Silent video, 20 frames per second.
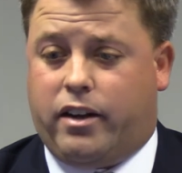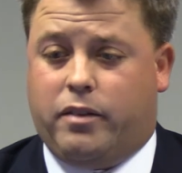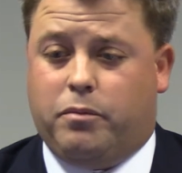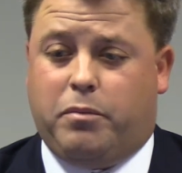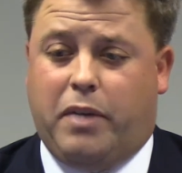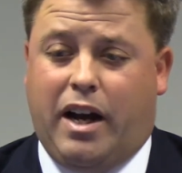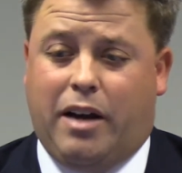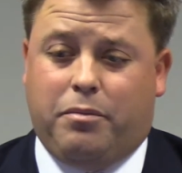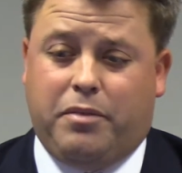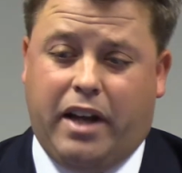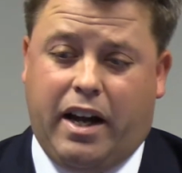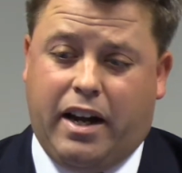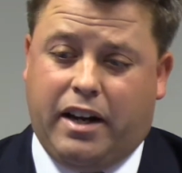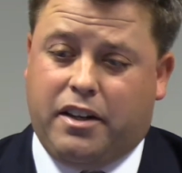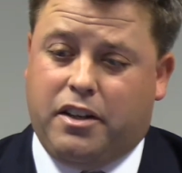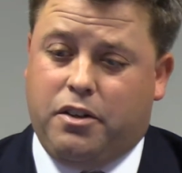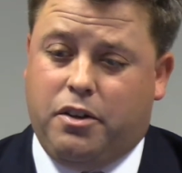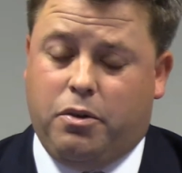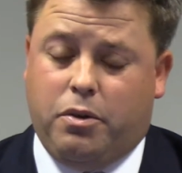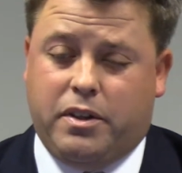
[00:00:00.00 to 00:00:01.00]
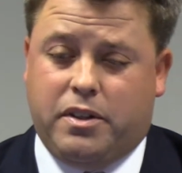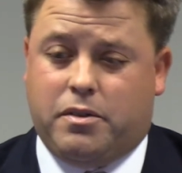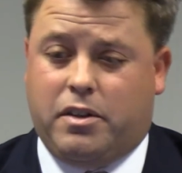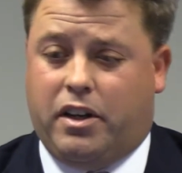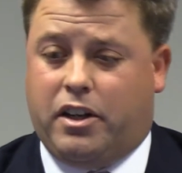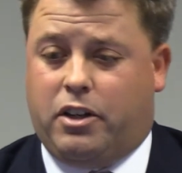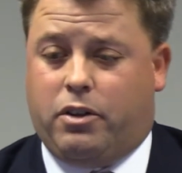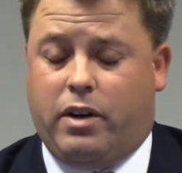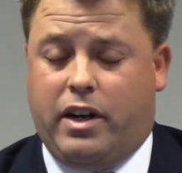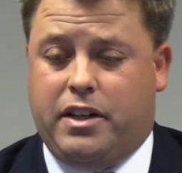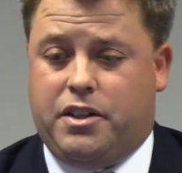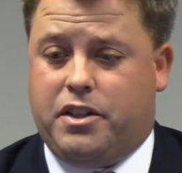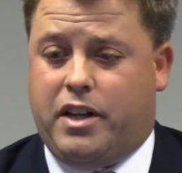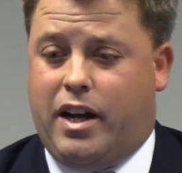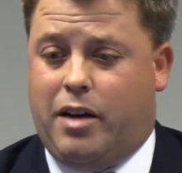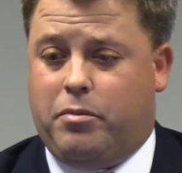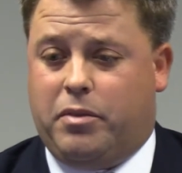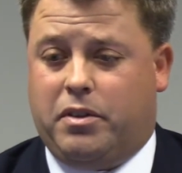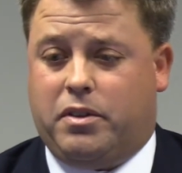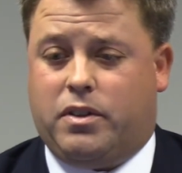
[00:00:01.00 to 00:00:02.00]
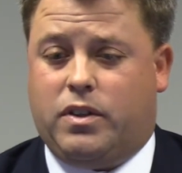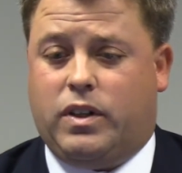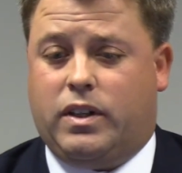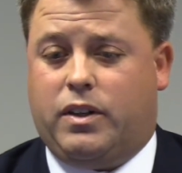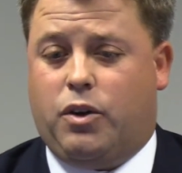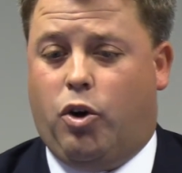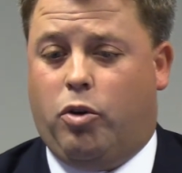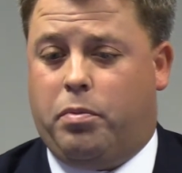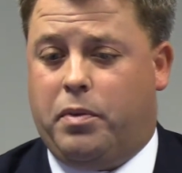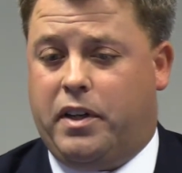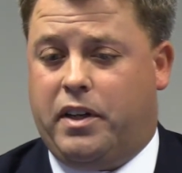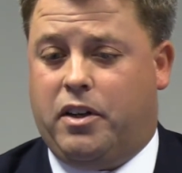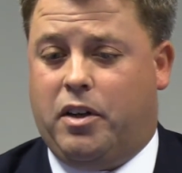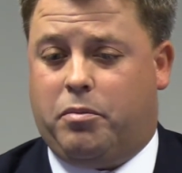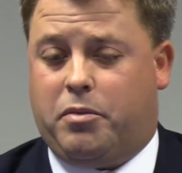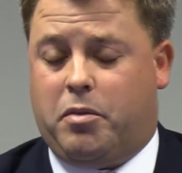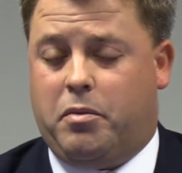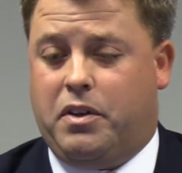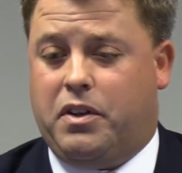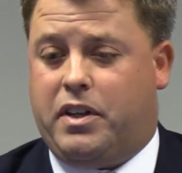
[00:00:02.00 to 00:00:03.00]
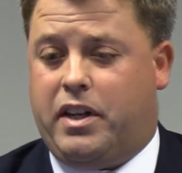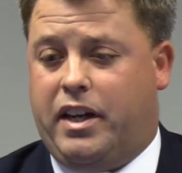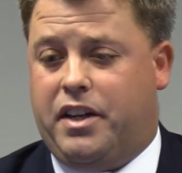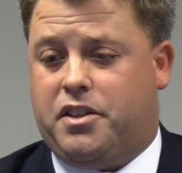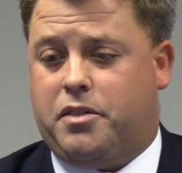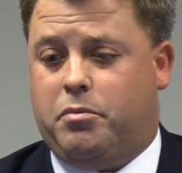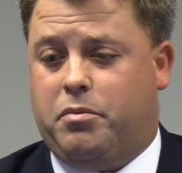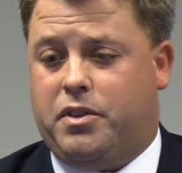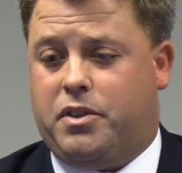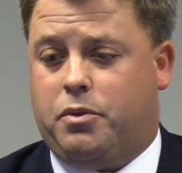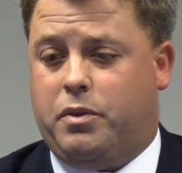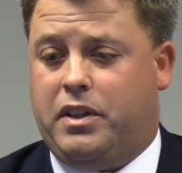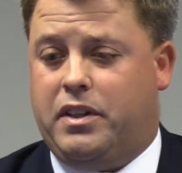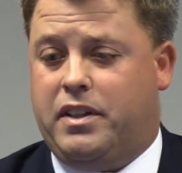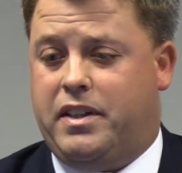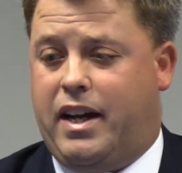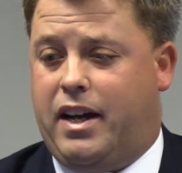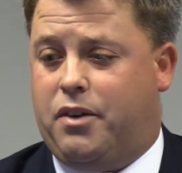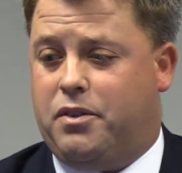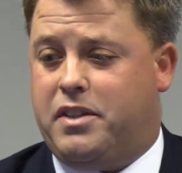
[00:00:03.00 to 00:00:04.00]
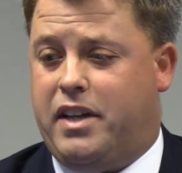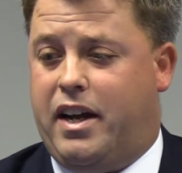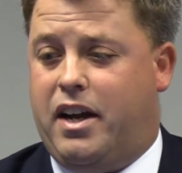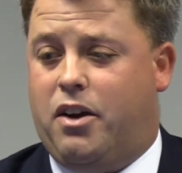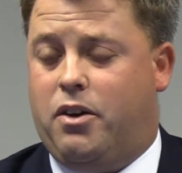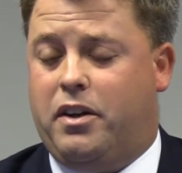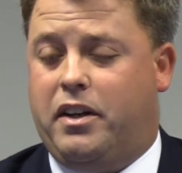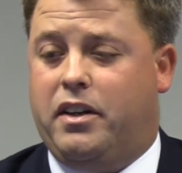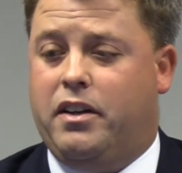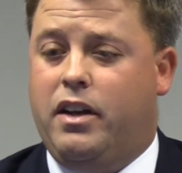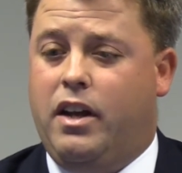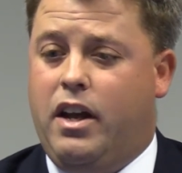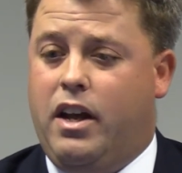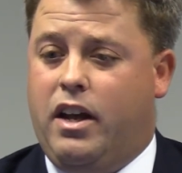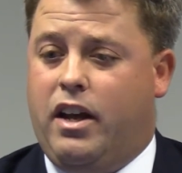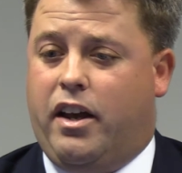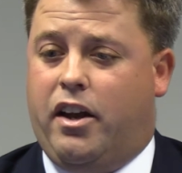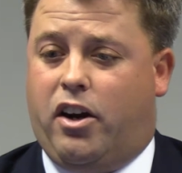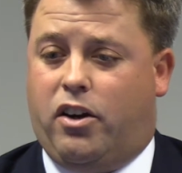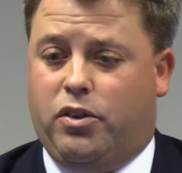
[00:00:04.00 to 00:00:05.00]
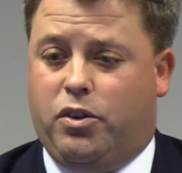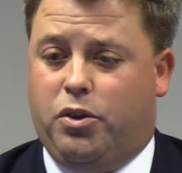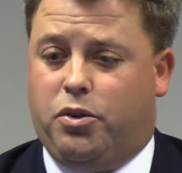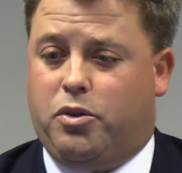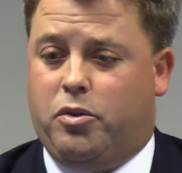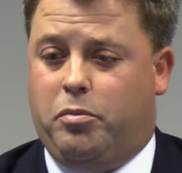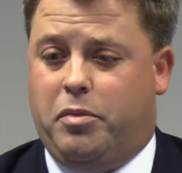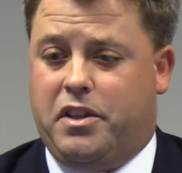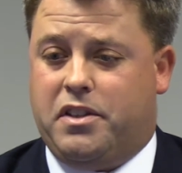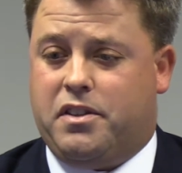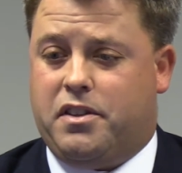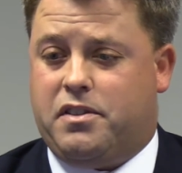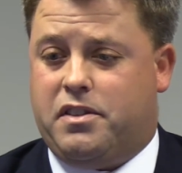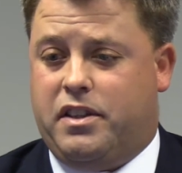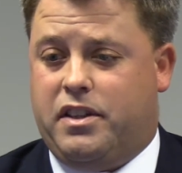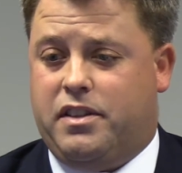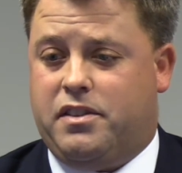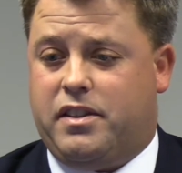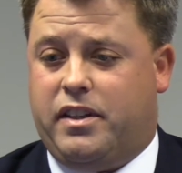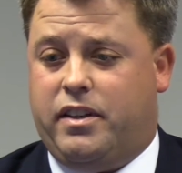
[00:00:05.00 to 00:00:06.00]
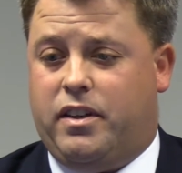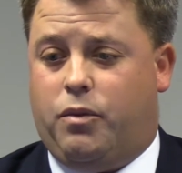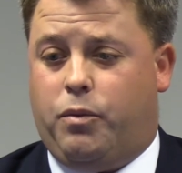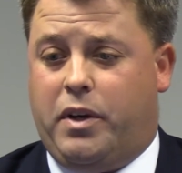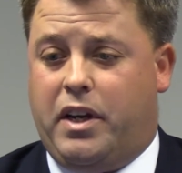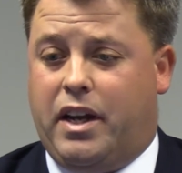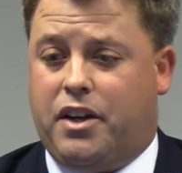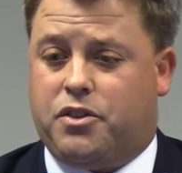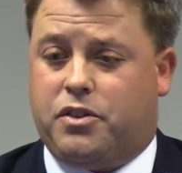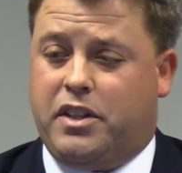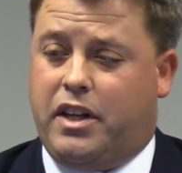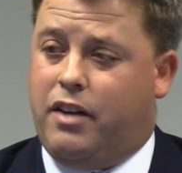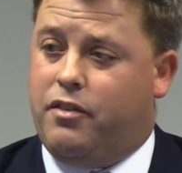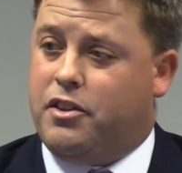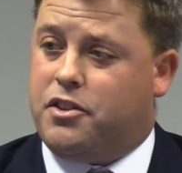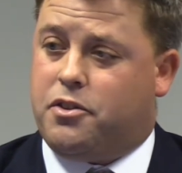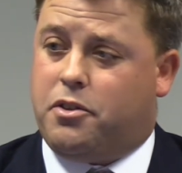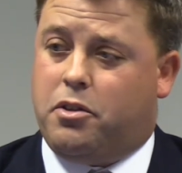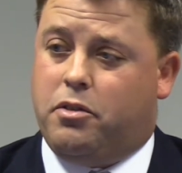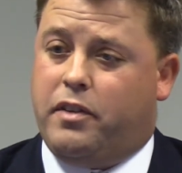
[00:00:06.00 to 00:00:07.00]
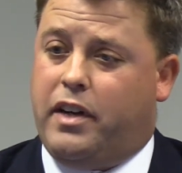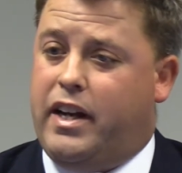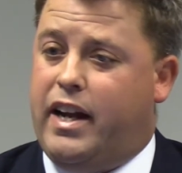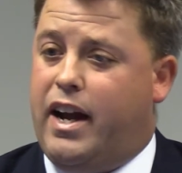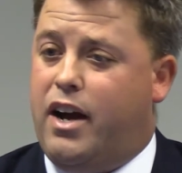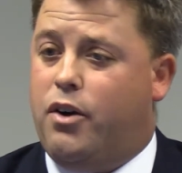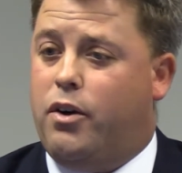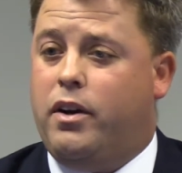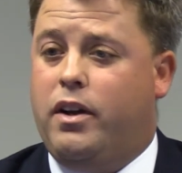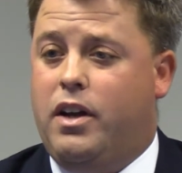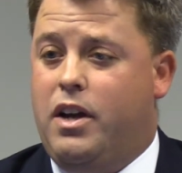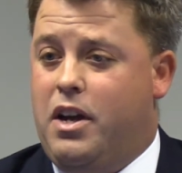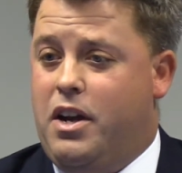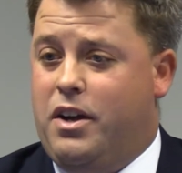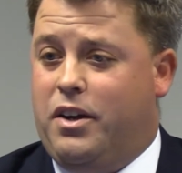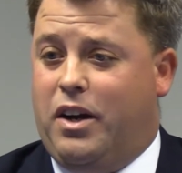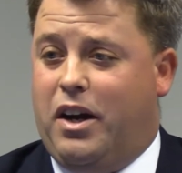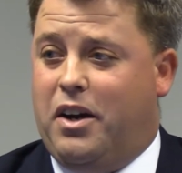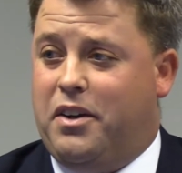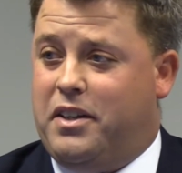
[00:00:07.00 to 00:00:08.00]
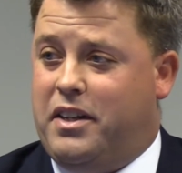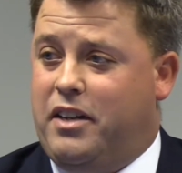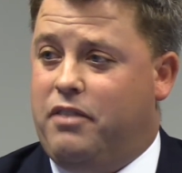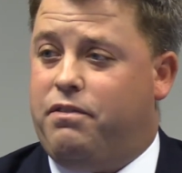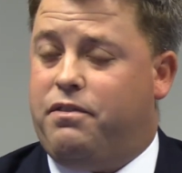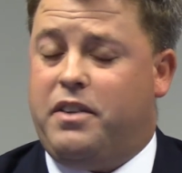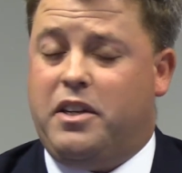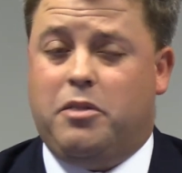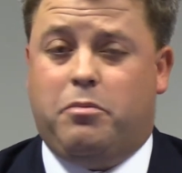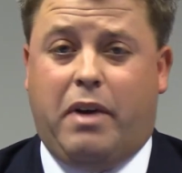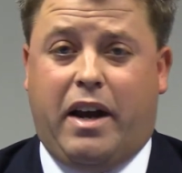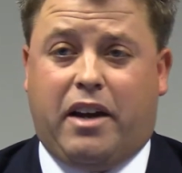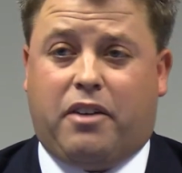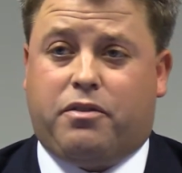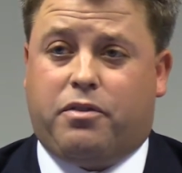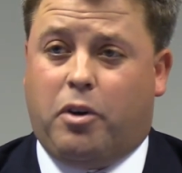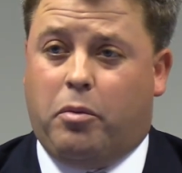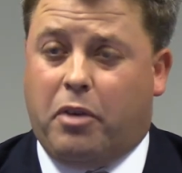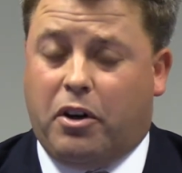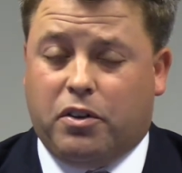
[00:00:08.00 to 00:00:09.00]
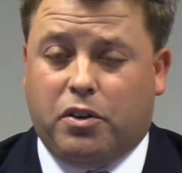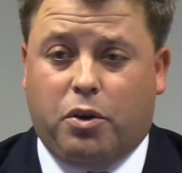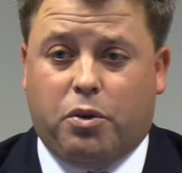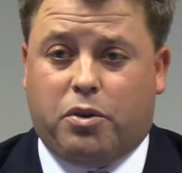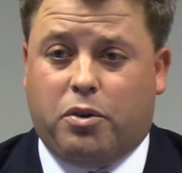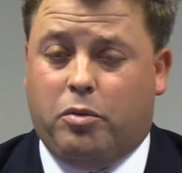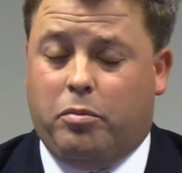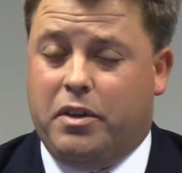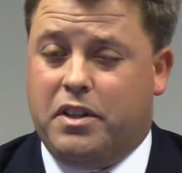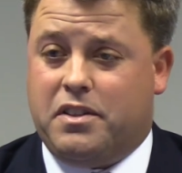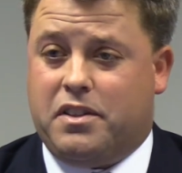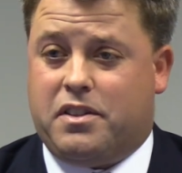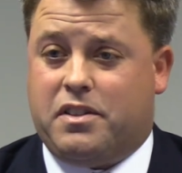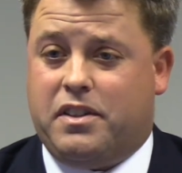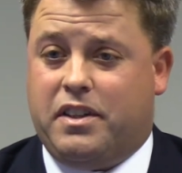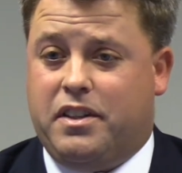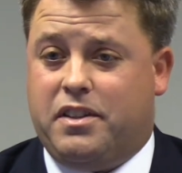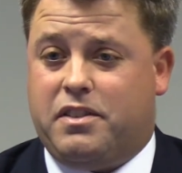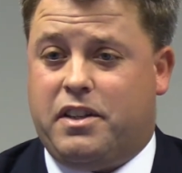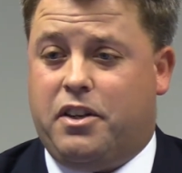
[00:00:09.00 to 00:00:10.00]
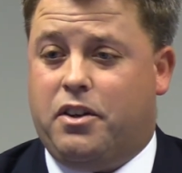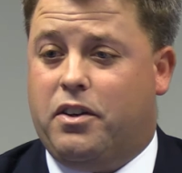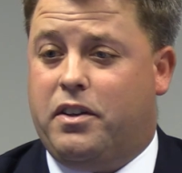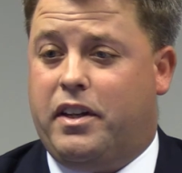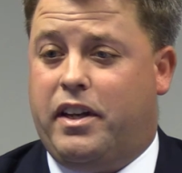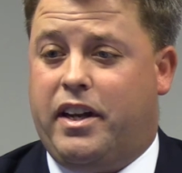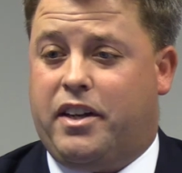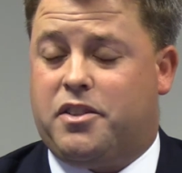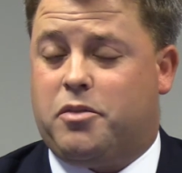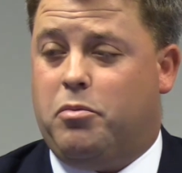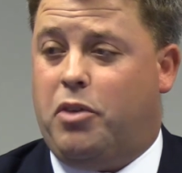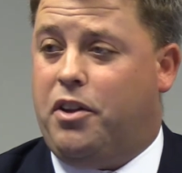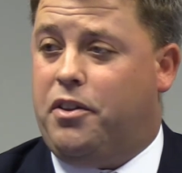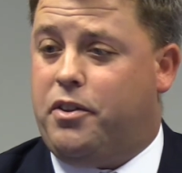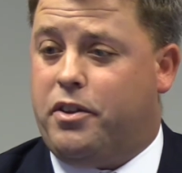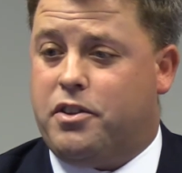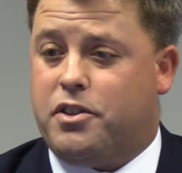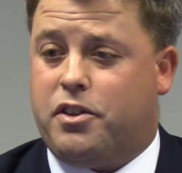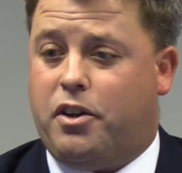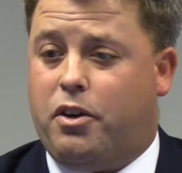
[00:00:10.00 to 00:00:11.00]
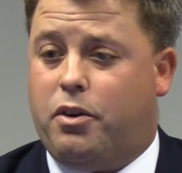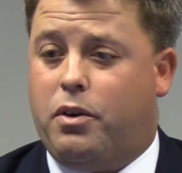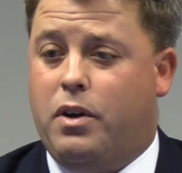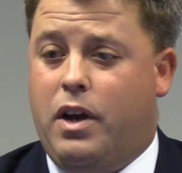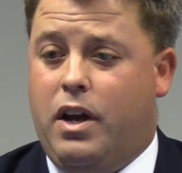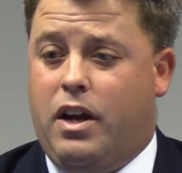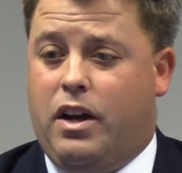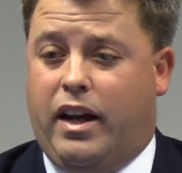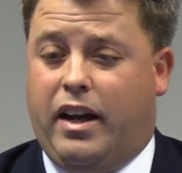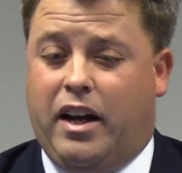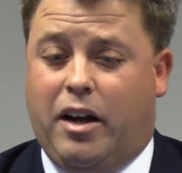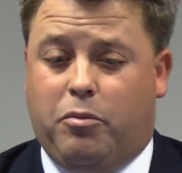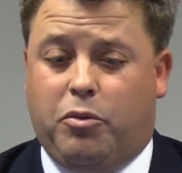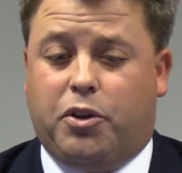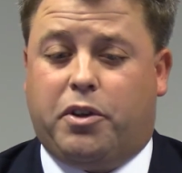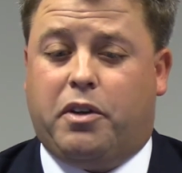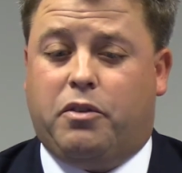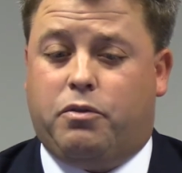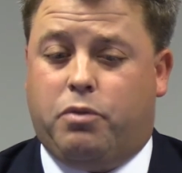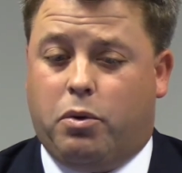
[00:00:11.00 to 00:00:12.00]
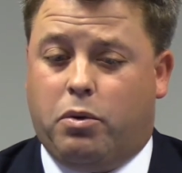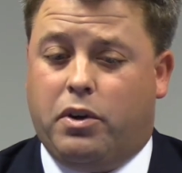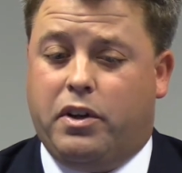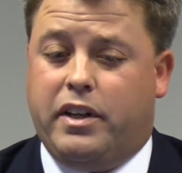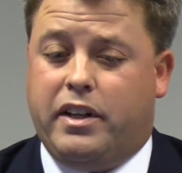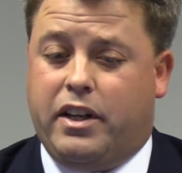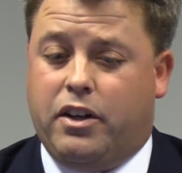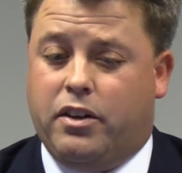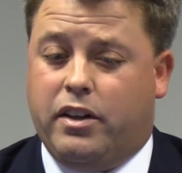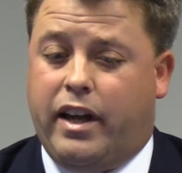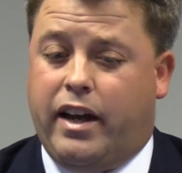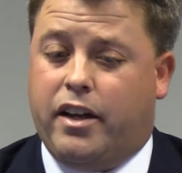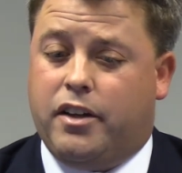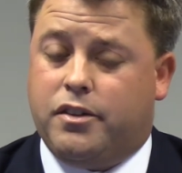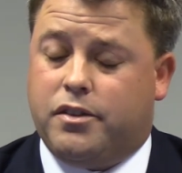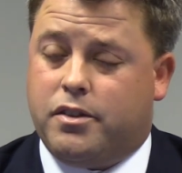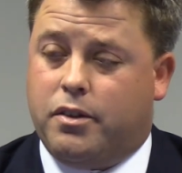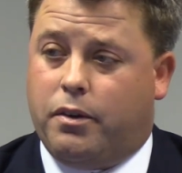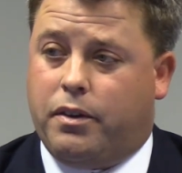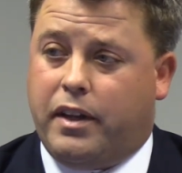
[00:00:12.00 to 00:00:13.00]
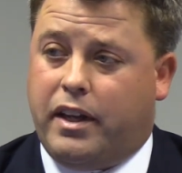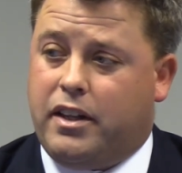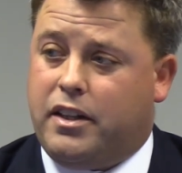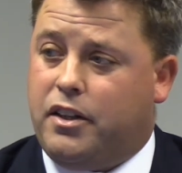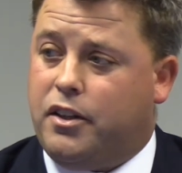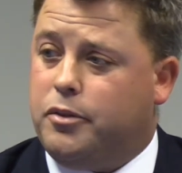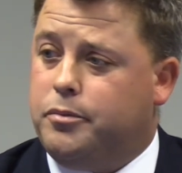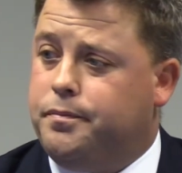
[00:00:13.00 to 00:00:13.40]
Bob Donahue has done a great job in opening up communication between the downtown and our local businesses, and we actually have a survey out to get feedback from our local businesses here in the next month or so, and I'm looking forward to hear that. So thank you.